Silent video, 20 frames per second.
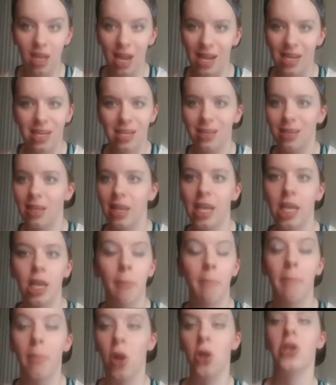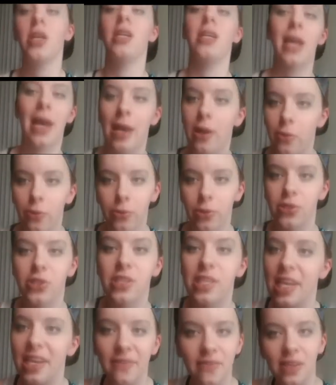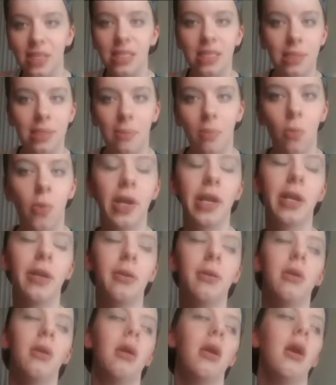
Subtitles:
I didn't like mark it down or save it somewhere,